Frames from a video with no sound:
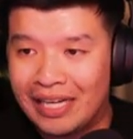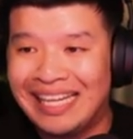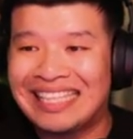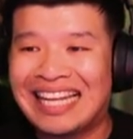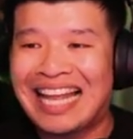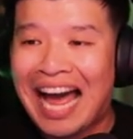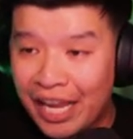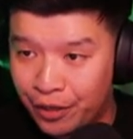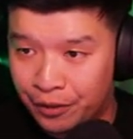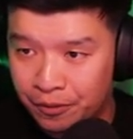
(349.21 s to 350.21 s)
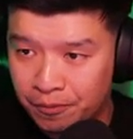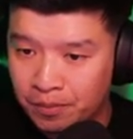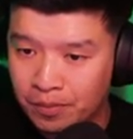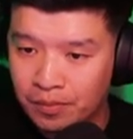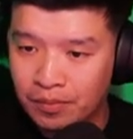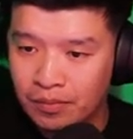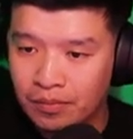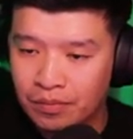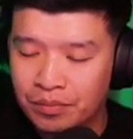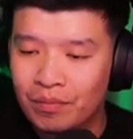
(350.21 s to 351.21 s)
He's a liar.
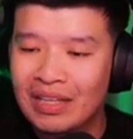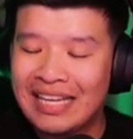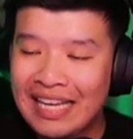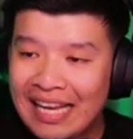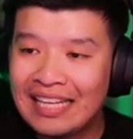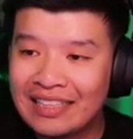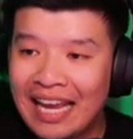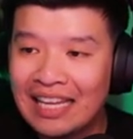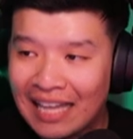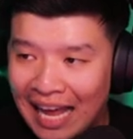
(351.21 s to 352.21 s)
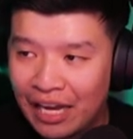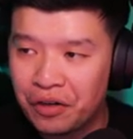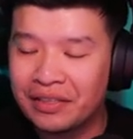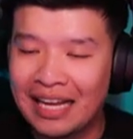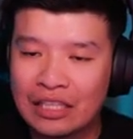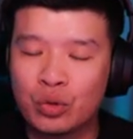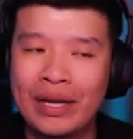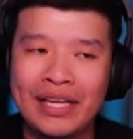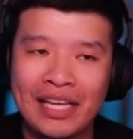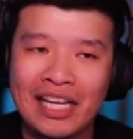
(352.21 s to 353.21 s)
He is a liar, and that's why
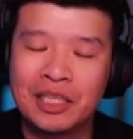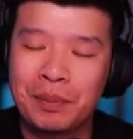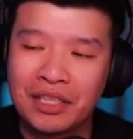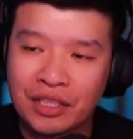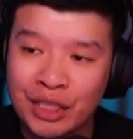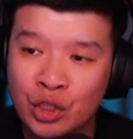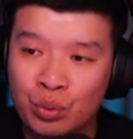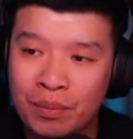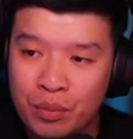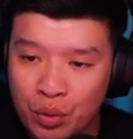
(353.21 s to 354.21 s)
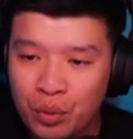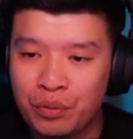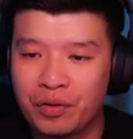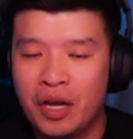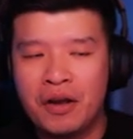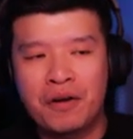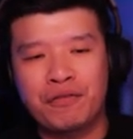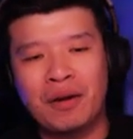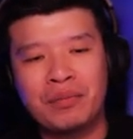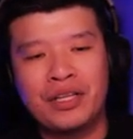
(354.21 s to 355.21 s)
he has been since removed
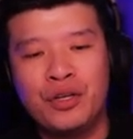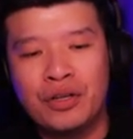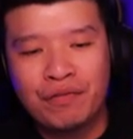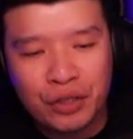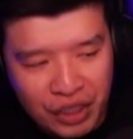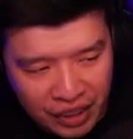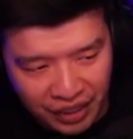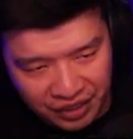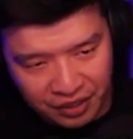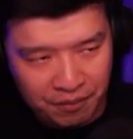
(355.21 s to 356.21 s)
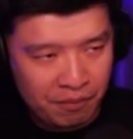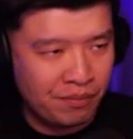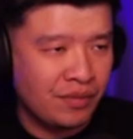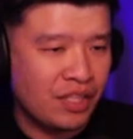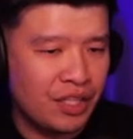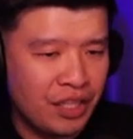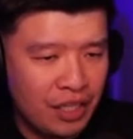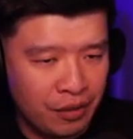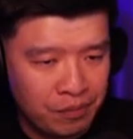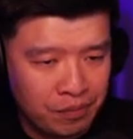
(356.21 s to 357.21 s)
from the universities. Let's continue.